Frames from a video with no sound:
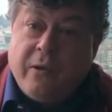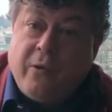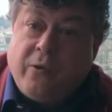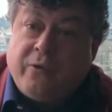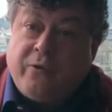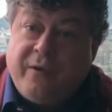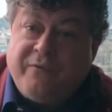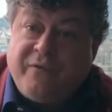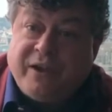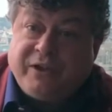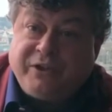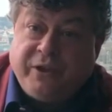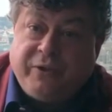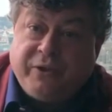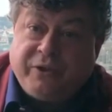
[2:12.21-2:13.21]
no longer
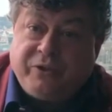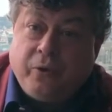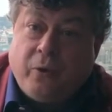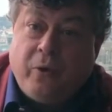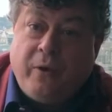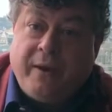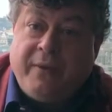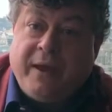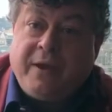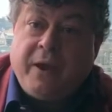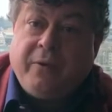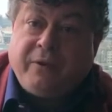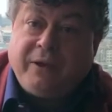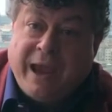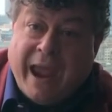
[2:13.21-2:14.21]
invested in the story and they
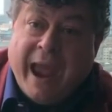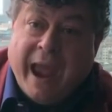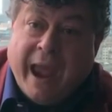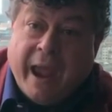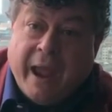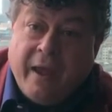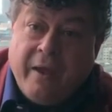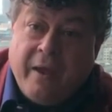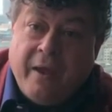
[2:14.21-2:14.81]
don't care.